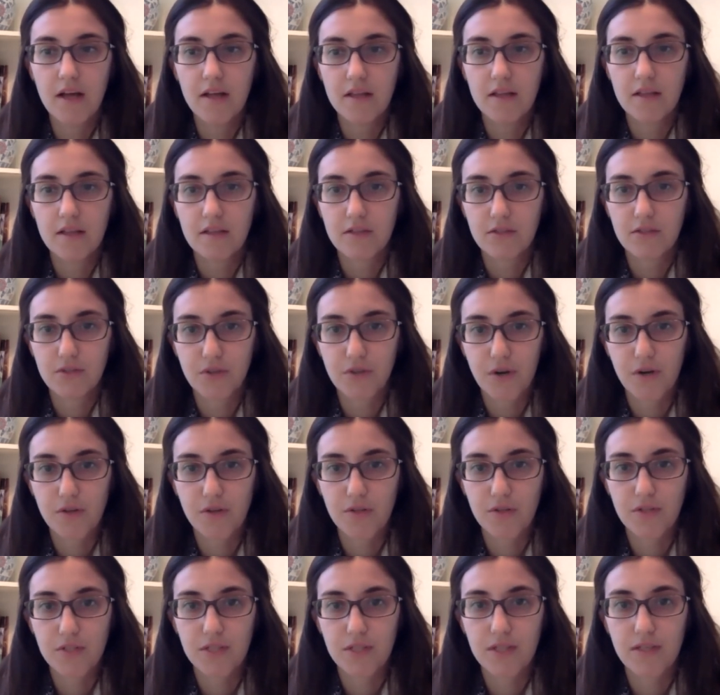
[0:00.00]
the
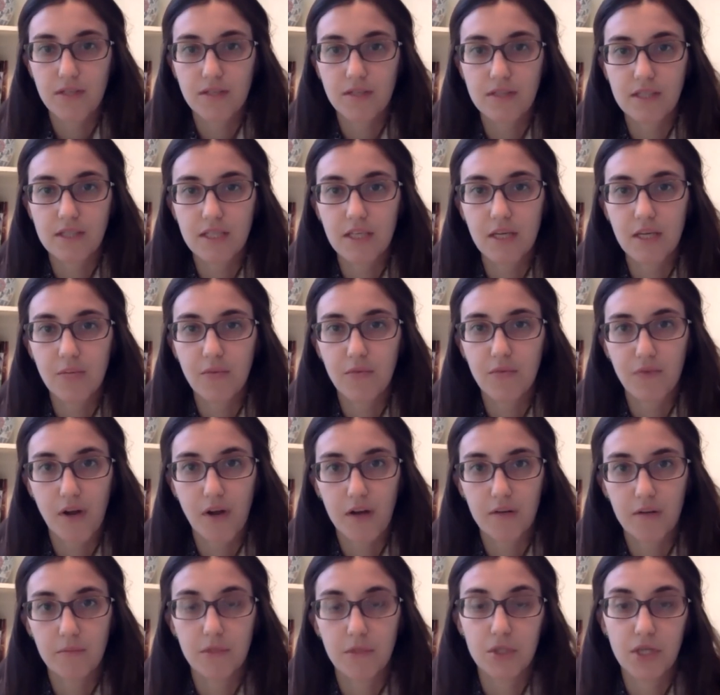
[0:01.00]
Scarsdale team of
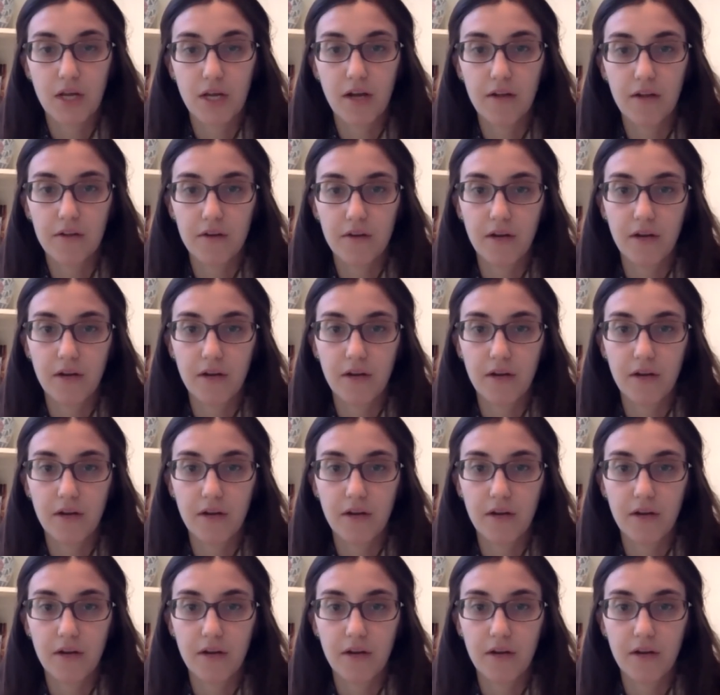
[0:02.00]
Ron and Michelle